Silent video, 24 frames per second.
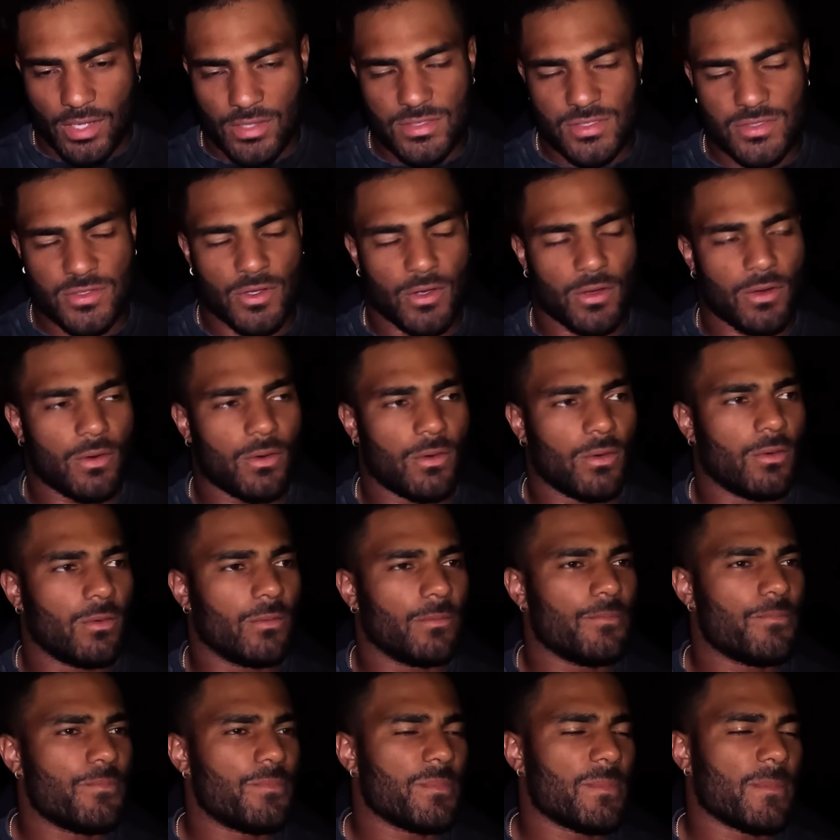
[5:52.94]
so
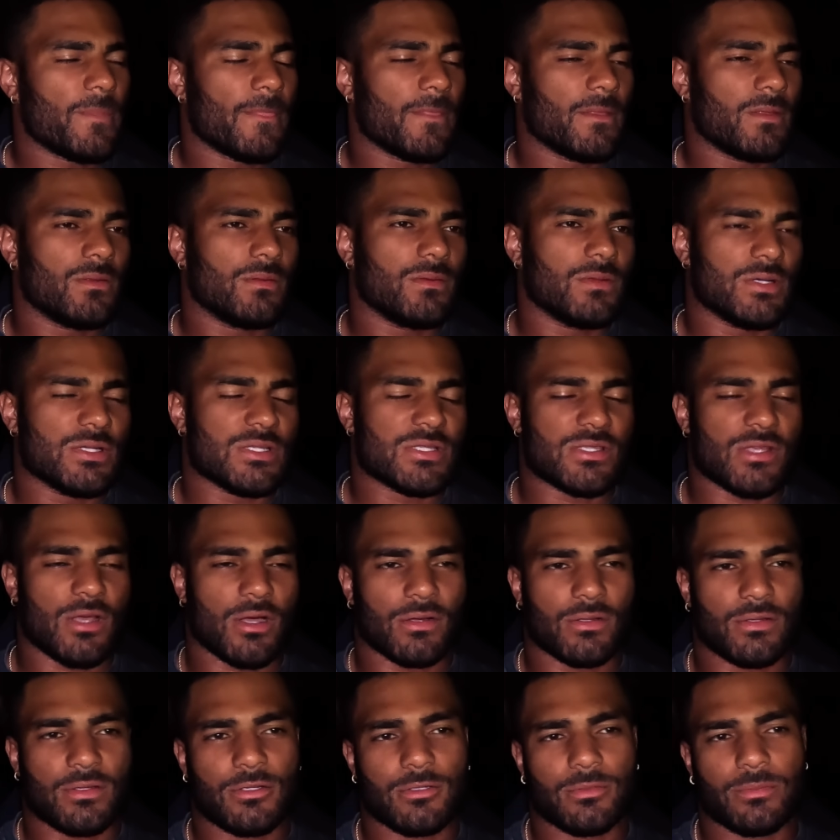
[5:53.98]
let's talk
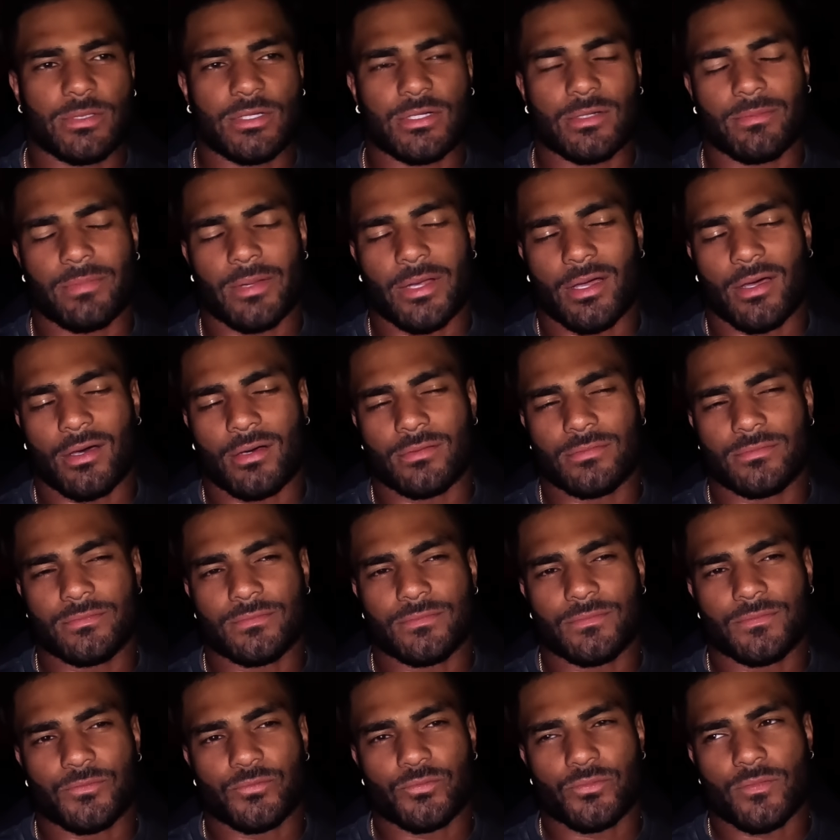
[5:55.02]
a little bit about
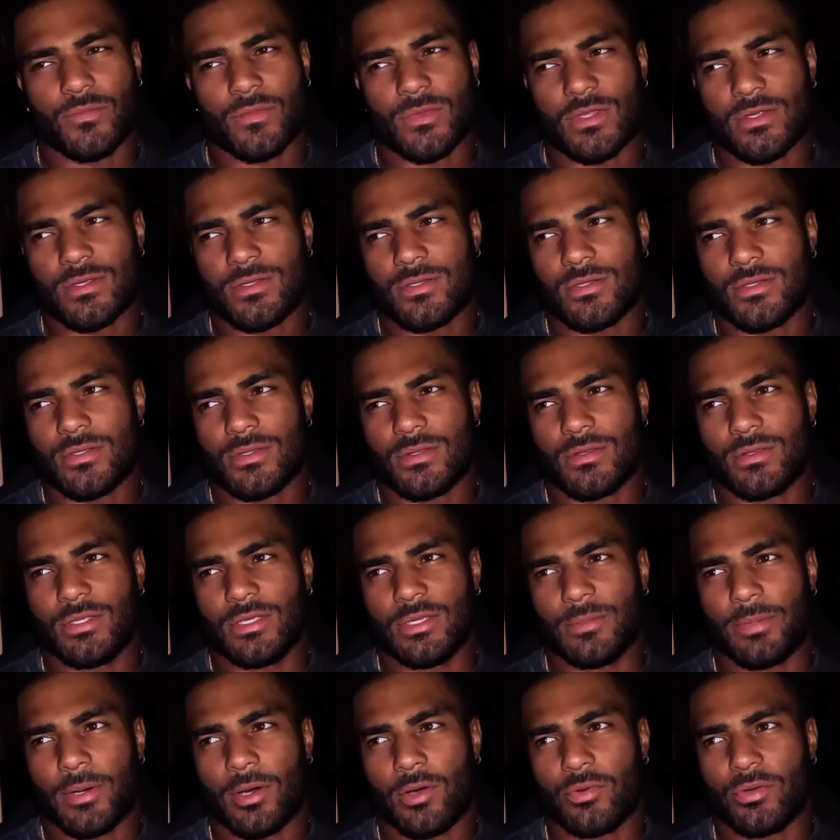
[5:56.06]
the
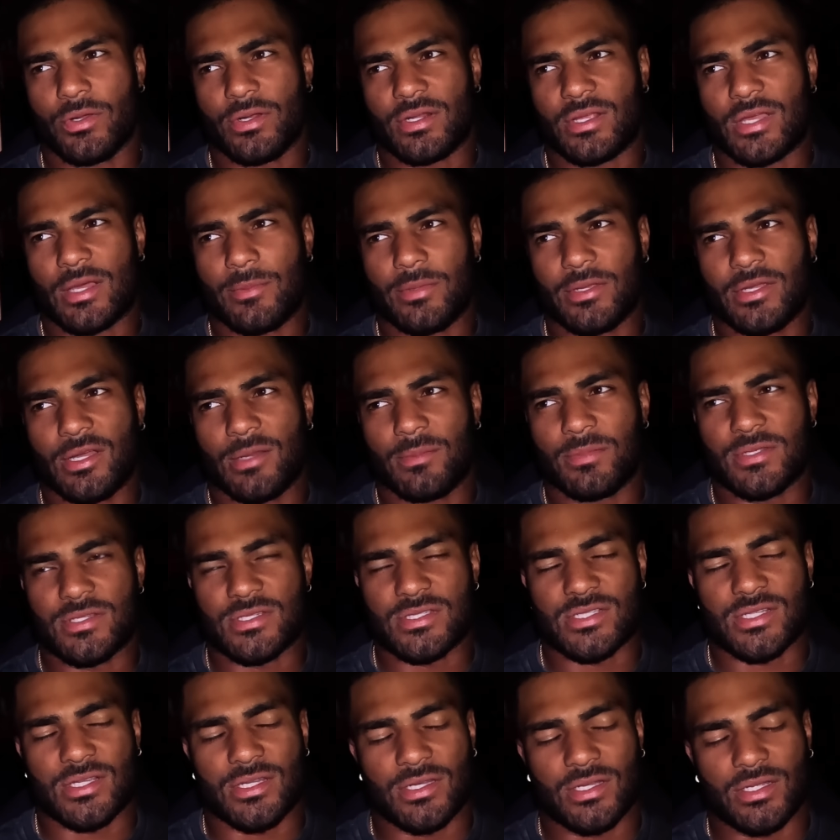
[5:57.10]
opponent coming up this
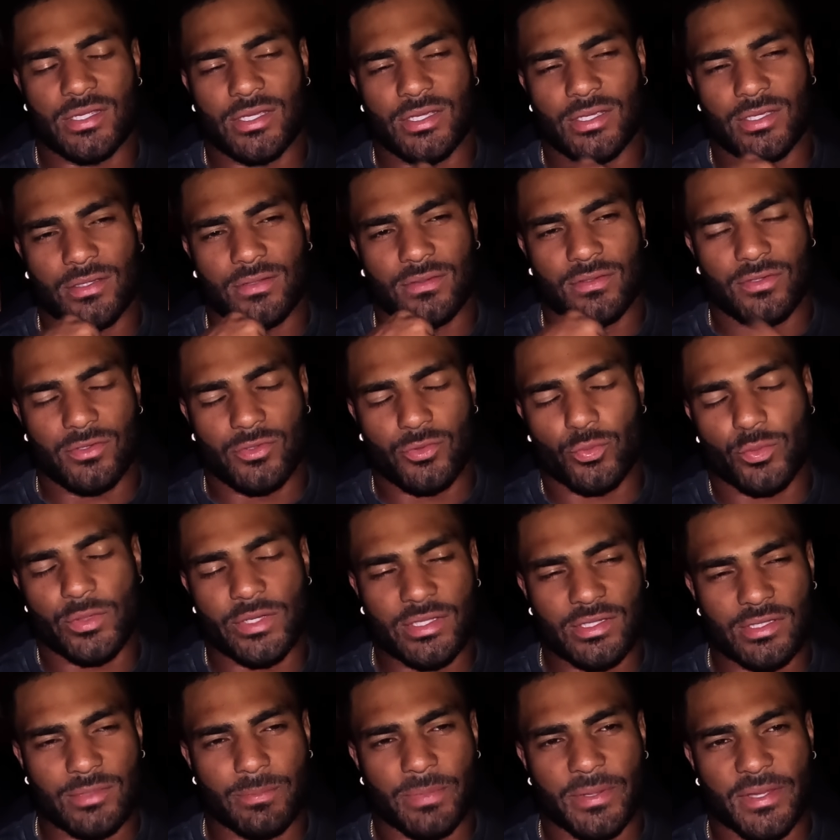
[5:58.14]
Sunday. The New
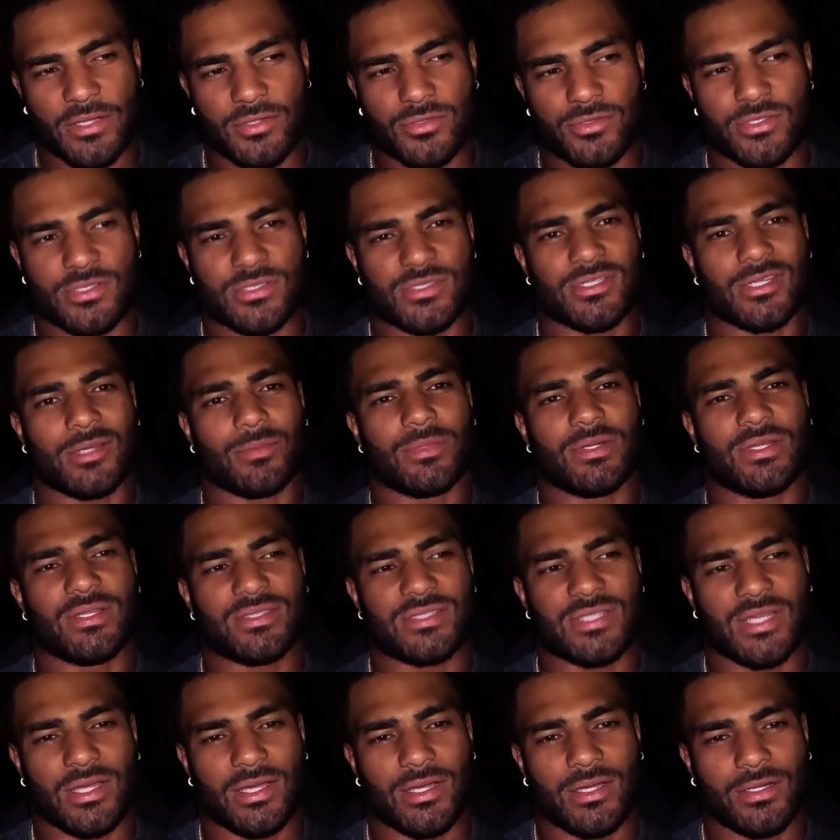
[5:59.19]
England Patriots coming to
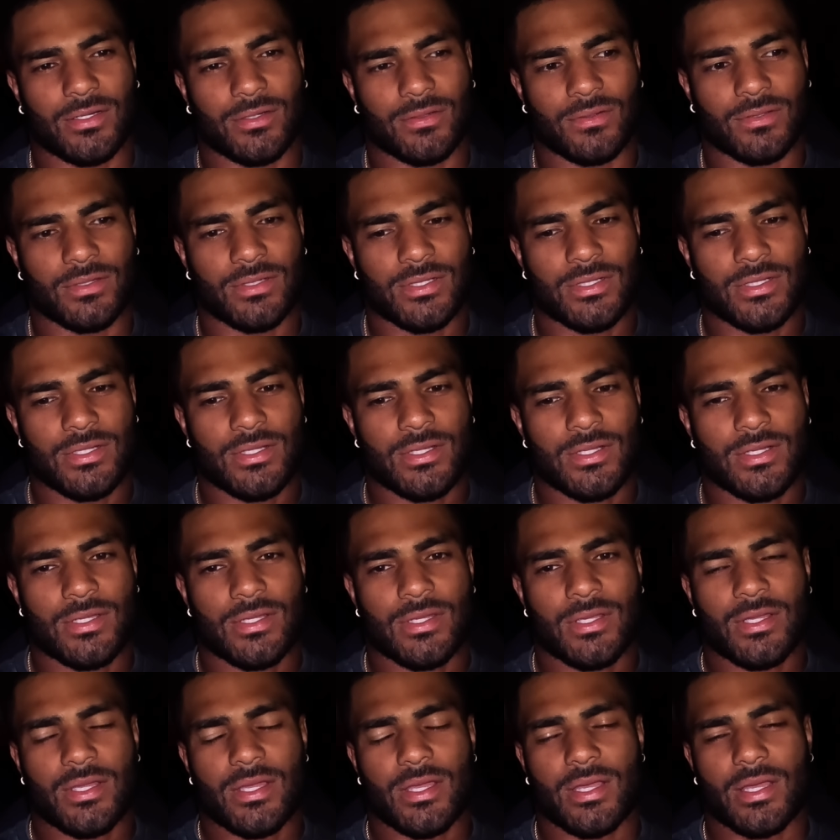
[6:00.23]
town.
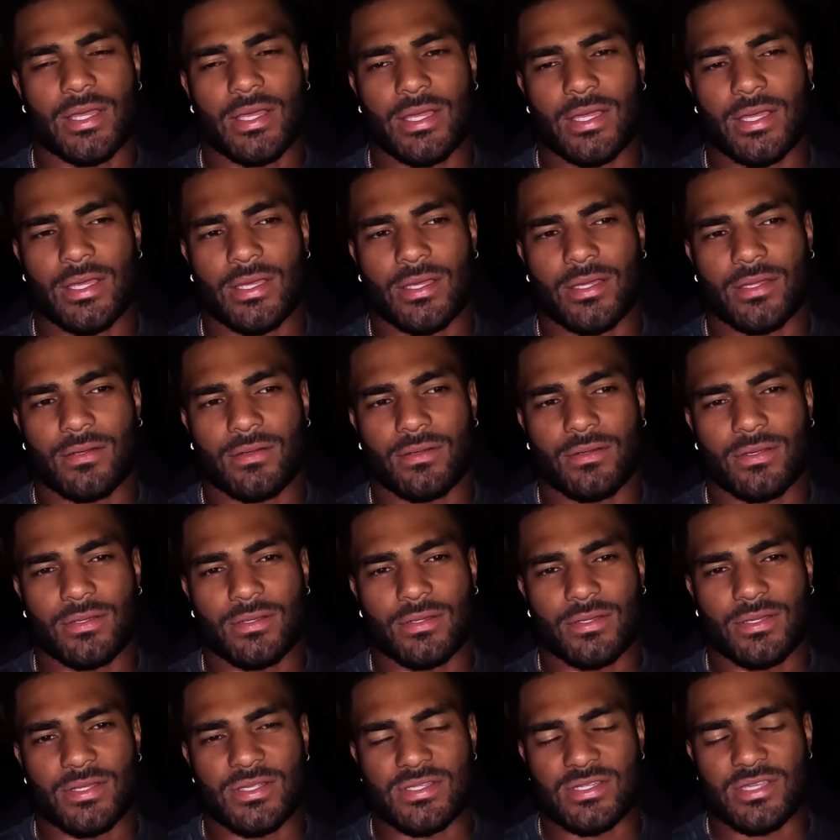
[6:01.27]
And
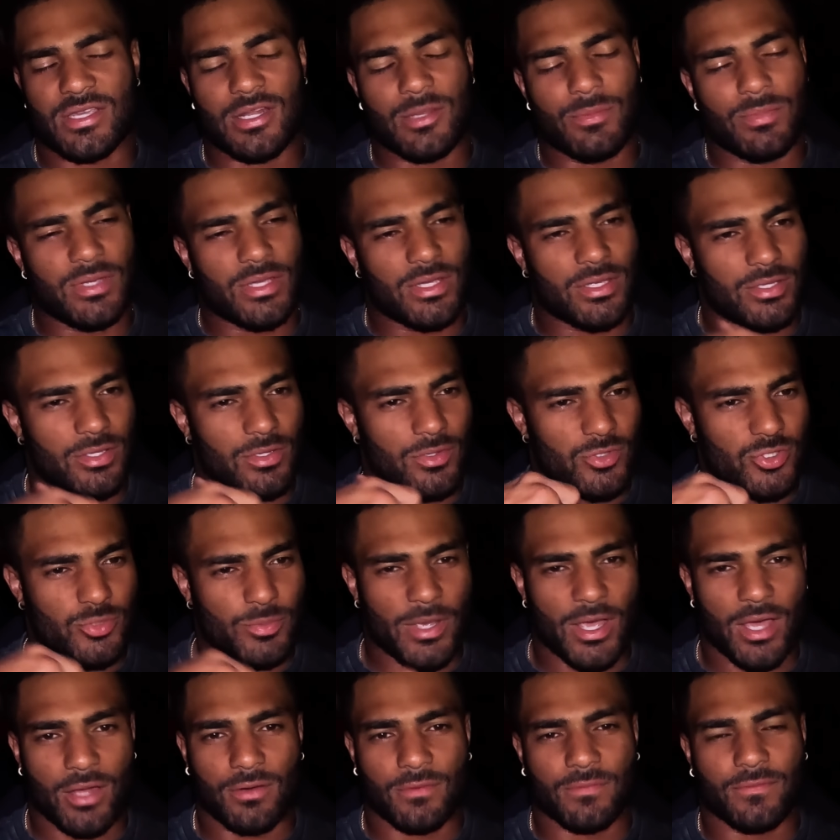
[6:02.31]
it's going to be a huge
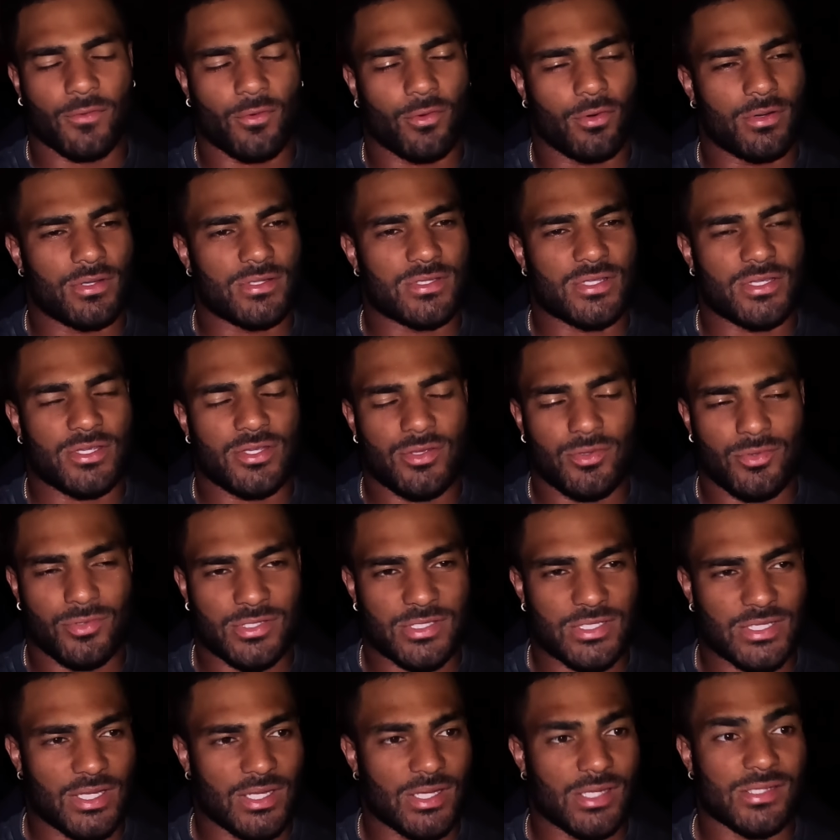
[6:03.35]
battle for us, a
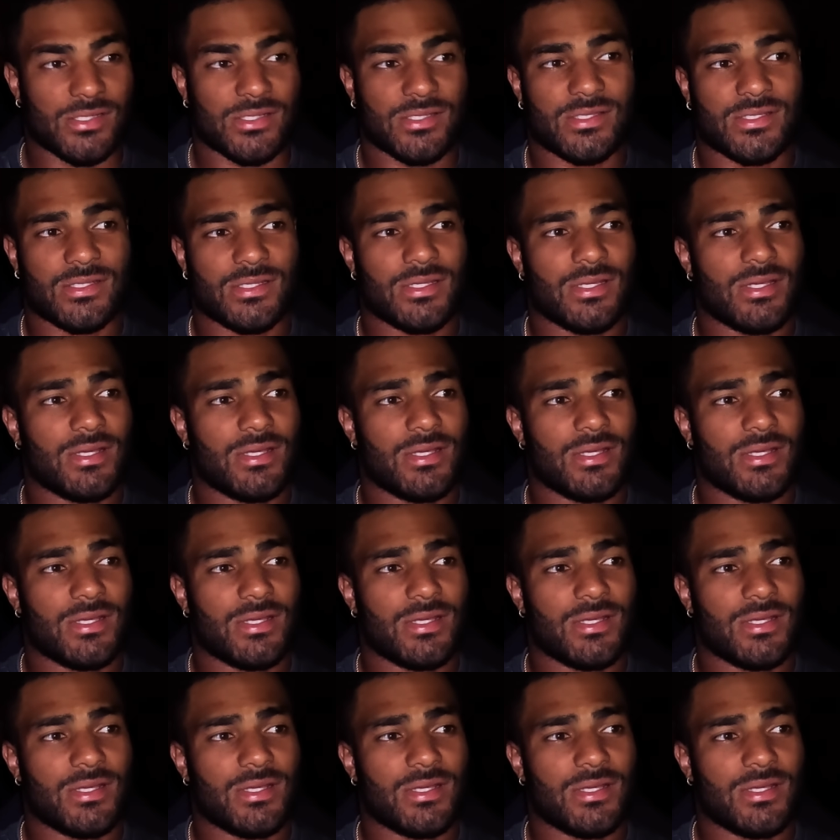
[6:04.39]
huge test,